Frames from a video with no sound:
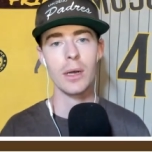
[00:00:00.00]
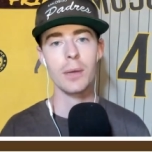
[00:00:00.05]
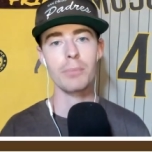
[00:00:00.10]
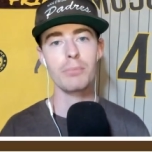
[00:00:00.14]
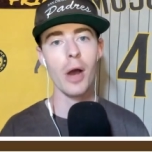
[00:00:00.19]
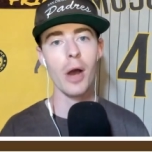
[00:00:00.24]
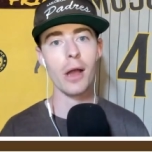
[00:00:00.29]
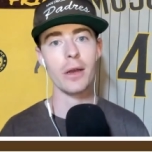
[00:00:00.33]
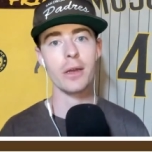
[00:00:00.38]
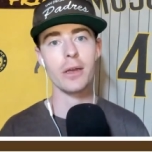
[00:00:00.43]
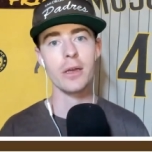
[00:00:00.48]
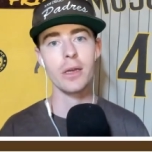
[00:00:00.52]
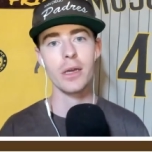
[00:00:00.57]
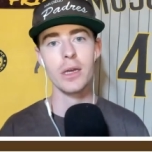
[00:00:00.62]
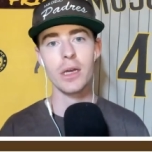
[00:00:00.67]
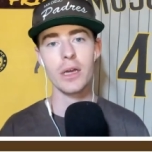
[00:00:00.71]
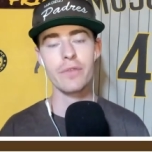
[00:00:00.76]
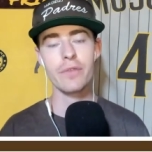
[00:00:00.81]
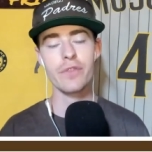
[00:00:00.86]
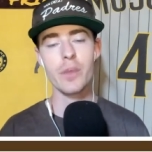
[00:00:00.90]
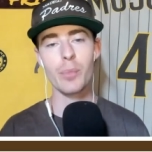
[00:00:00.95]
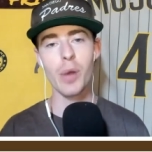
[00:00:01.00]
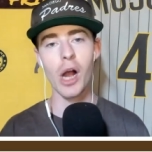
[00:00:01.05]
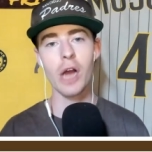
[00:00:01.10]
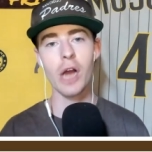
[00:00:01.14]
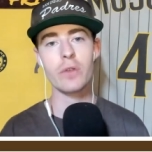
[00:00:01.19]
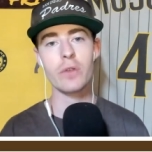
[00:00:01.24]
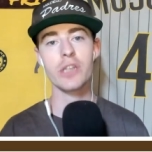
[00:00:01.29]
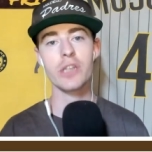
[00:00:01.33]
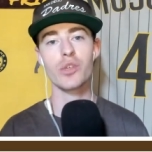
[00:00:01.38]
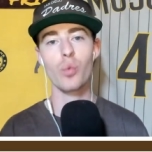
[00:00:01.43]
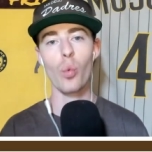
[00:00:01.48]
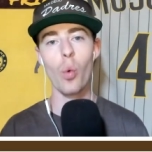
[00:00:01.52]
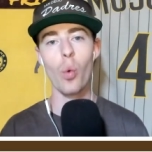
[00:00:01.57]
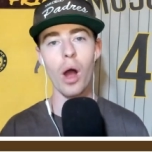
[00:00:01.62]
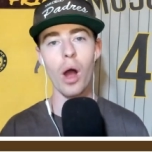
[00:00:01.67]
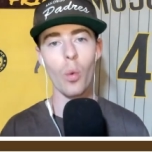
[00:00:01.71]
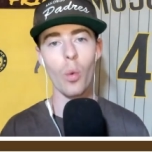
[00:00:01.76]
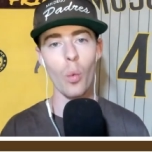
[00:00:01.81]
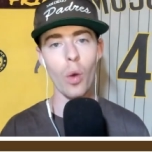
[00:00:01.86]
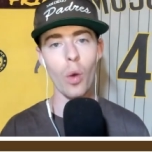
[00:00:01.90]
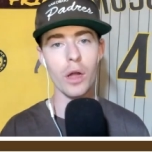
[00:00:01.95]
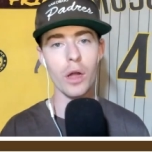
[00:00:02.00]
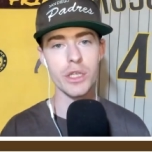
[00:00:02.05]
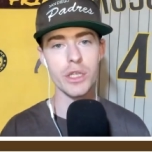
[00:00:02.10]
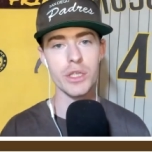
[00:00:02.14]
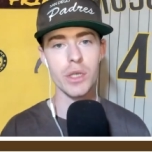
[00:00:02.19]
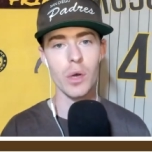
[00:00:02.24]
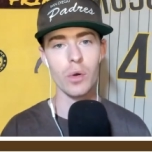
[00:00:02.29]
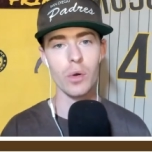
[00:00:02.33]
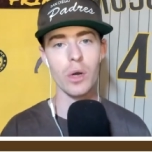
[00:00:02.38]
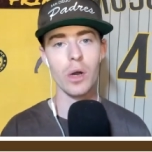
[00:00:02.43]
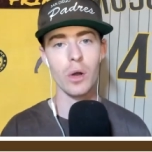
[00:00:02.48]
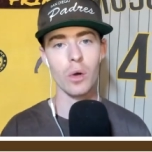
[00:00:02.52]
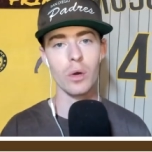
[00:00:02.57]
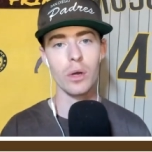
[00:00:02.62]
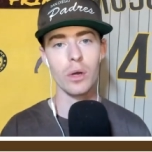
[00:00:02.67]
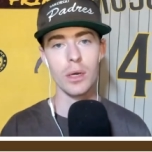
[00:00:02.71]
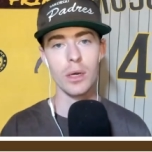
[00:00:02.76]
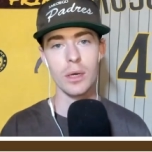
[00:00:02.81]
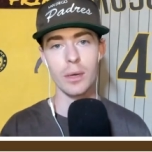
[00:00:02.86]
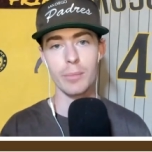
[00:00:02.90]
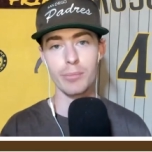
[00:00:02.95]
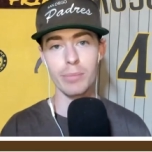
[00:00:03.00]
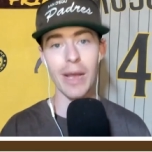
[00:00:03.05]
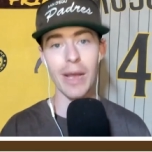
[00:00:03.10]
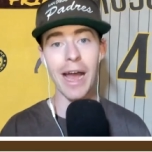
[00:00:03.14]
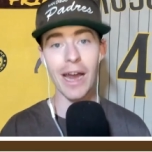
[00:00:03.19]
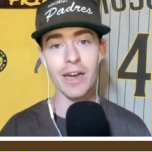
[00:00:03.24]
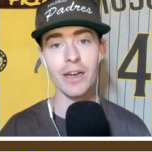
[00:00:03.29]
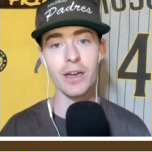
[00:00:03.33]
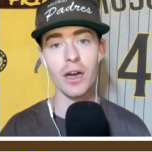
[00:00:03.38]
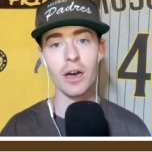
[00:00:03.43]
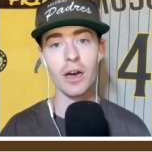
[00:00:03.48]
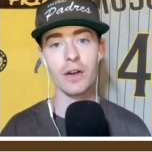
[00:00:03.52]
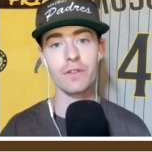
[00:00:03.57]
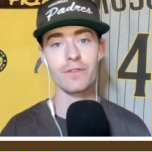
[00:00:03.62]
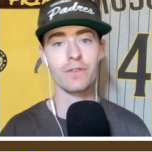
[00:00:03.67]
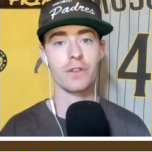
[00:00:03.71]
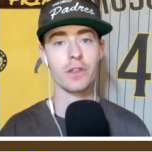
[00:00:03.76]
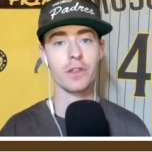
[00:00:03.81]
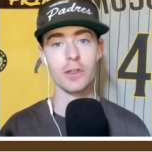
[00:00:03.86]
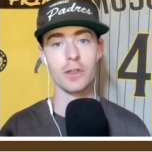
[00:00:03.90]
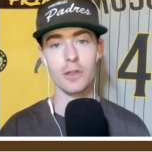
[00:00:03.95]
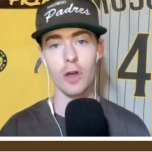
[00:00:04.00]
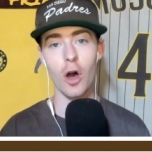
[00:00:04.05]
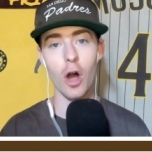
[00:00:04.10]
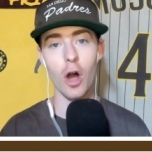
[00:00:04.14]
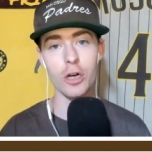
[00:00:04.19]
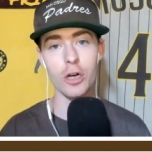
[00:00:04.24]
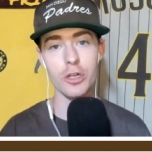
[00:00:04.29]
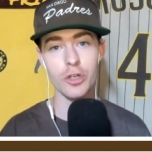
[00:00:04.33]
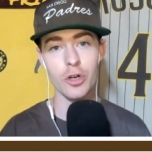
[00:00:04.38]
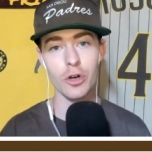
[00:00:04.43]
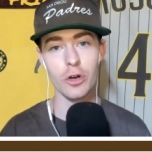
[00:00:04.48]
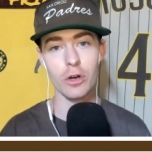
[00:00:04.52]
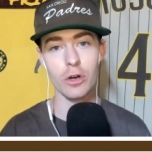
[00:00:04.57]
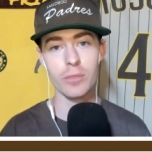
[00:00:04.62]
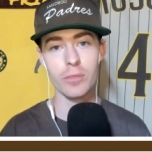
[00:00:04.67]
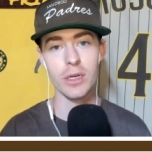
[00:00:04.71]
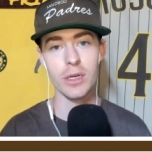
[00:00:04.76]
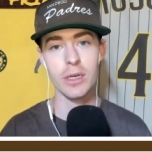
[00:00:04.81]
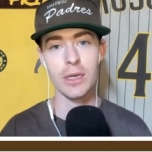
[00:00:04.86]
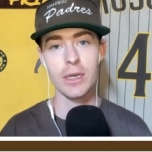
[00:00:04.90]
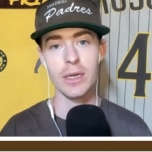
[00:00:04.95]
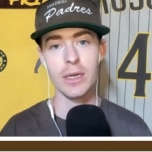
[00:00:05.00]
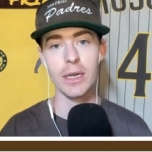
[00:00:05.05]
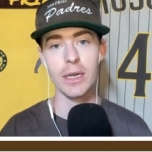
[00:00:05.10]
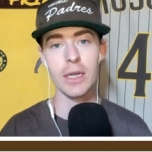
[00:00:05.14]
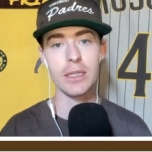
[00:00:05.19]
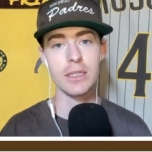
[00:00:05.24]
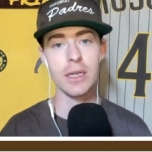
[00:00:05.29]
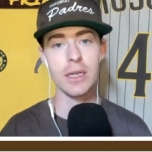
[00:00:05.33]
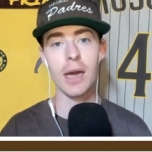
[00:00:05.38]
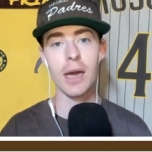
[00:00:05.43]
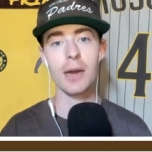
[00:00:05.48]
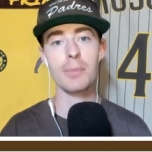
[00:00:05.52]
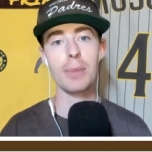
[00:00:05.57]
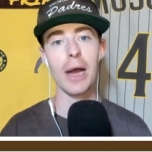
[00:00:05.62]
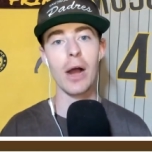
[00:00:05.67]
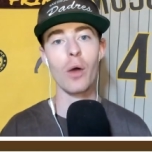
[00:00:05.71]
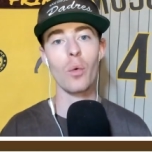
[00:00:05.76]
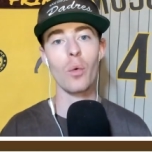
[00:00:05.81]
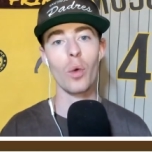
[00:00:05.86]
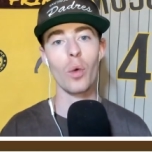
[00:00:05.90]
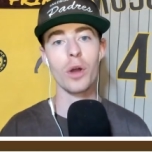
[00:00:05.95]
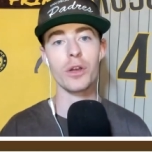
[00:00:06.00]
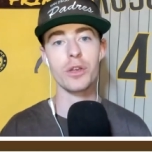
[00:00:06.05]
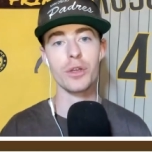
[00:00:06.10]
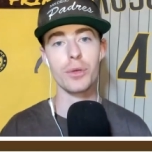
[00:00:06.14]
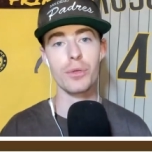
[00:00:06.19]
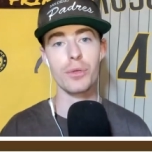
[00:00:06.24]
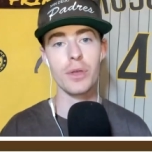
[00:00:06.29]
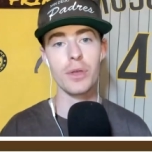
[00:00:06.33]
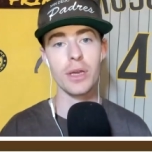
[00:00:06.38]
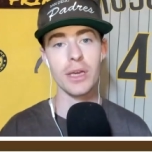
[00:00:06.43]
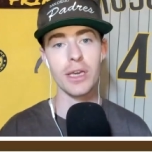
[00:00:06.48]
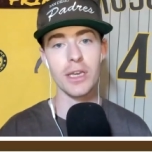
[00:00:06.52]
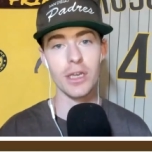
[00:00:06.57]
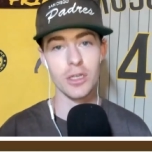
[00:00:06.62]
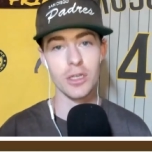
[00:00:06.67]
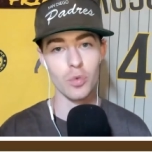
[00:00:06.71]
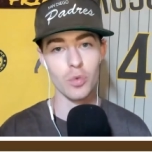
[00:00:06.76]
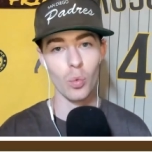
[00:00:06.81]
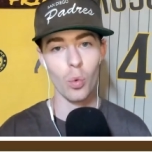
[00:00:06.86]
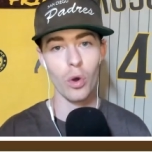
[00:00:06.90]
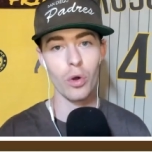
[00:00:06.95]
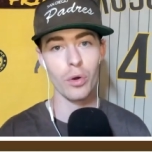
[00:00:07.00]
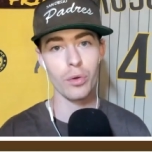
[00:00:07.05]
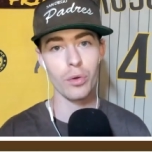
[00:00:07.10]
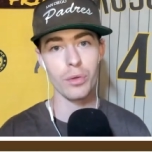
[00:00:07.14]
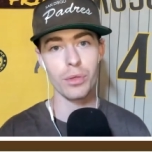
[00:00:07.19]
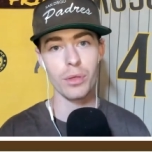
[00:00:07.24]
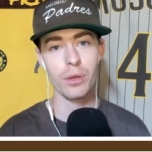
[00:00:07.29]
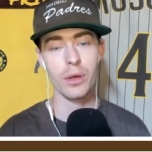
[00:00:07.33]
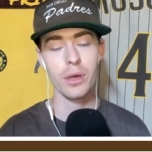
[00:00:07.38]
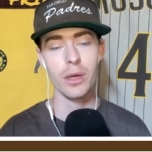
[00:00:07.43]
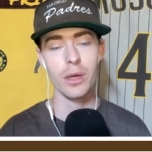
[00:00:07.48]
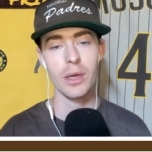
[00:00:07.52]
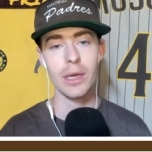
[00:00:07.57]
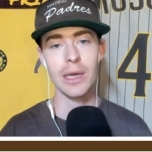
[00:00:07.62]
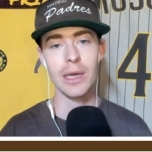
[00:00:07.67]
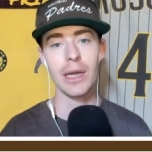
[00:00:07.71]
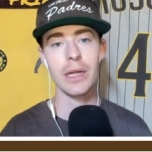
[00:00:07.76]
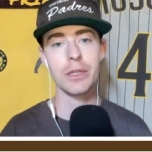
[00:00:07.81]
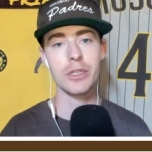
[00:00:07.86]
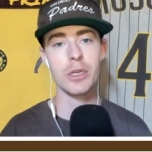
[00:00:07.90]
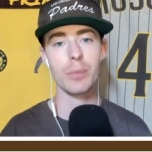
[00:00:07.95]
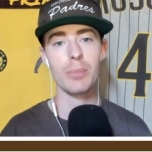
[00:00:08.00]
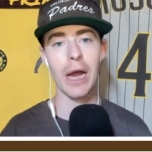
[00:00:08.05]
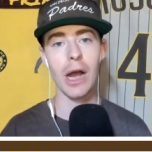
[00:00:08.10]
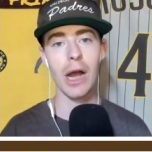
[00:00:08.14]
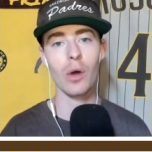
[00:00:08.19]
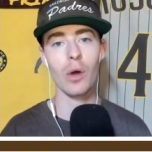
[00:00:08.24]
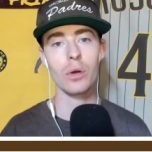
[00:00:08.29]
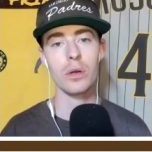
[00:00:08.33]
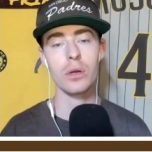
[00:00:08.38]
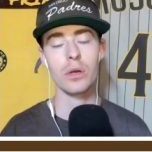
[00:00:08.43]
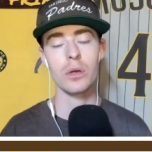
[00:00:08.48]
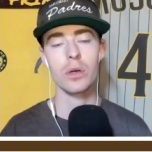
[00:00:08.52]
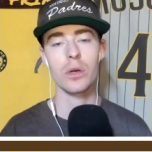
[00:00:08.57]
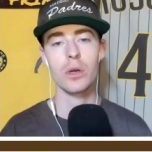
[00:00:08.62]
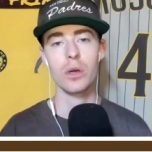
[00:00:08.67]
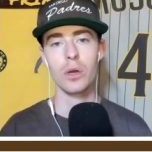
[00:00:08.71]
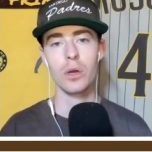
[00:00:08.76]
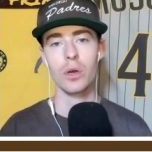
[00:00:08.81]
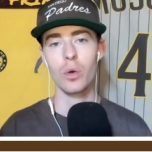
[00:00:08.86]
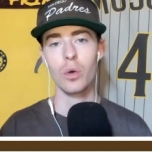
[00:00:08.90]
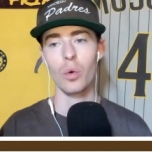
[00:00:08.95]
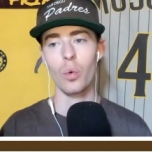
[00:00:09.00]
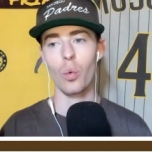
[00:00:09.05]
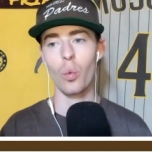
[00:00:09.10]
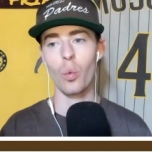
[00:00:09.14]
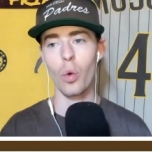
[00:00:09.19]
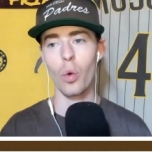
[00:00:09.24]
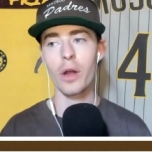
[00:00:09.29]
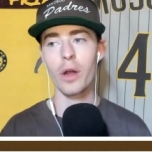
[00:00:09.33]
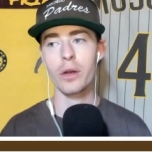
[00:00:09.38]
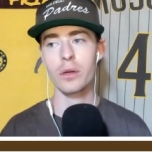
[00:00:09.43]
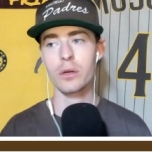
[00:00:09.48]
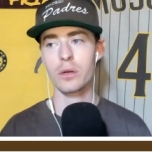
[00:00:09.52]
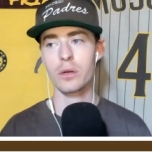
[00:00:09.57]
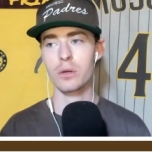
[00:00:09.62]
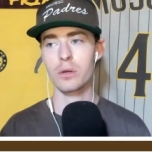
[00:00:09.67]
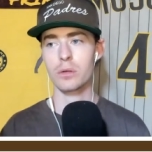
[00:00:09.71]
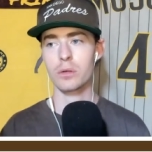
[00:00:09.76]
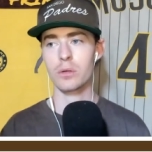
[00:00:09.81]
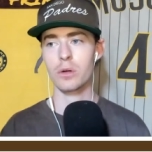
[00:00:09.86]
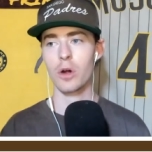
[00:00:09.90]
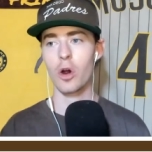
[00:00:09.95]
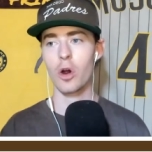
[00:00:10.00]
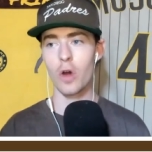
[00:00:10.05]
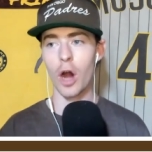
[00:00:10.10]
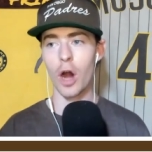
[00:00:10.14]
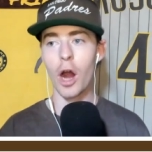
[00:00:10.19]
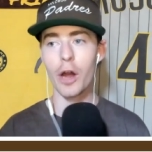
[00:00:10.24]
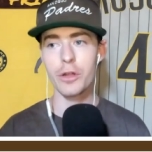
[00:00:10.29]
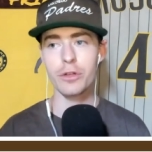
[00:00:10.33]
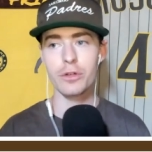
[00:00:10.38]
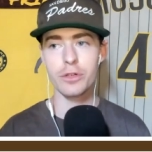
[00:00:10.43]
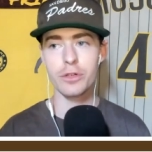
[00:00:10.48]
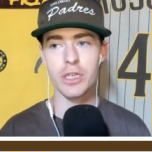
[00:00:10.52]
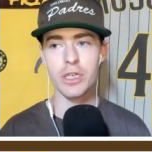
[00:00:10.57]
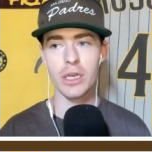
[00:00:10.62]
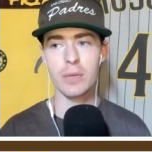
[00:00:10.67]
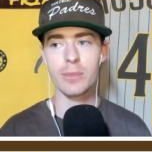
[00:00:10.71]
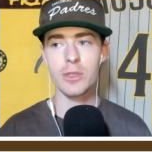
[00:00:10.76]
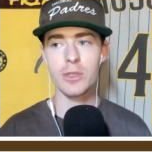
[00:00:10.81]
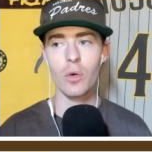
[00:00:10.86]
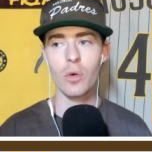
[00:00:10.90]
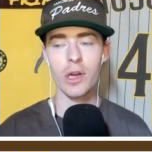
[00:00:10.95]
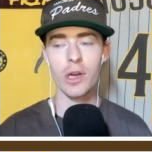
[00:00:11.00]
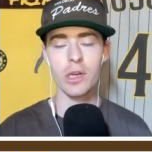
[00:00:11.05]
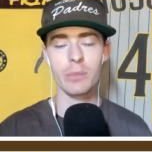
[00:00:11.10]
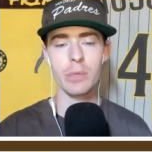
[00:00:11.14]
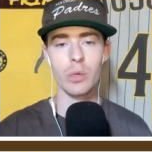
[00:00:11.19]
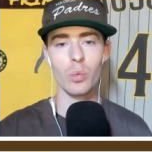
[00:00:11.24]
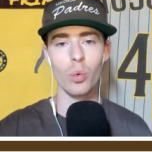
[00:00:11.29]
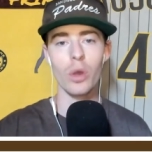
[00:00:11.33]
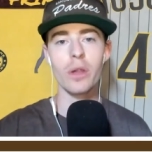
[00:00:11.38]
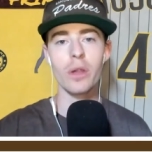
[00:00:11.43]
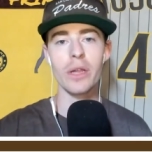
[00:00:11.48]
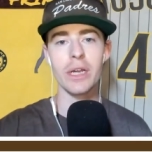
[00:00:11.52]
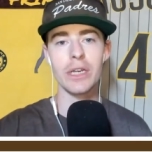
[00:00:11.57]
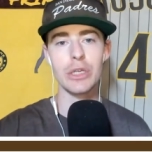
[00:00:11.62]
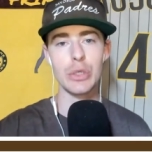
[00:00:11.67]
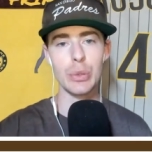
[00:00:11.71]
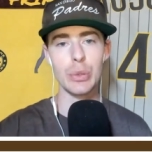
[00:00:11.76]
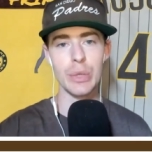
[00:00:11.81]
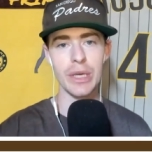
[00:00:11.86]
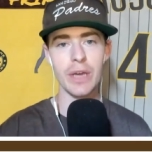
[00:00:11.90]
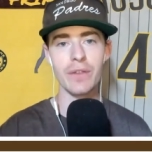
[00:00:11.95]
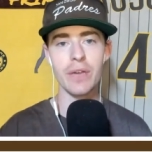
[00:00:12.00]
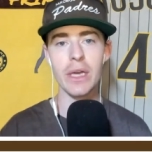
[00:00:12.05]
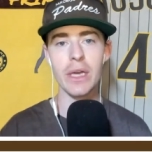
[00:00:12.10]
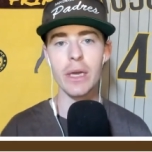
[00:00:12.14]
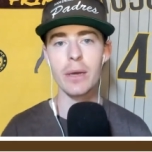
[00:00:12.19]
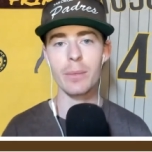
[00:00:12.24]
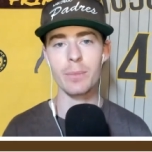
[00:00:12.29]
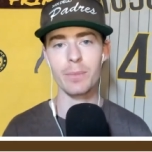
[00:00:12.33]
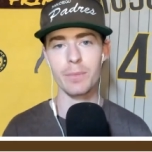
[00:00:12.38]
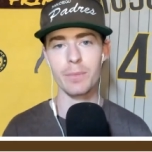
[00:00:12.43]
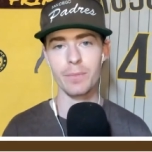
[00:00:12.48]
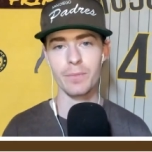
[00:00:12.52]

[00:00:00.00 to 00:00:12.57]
But if the Padres want Juan Soto bad enough long-term, it's not about what you think he is worth. It's about what are other teams going to be willing to give him.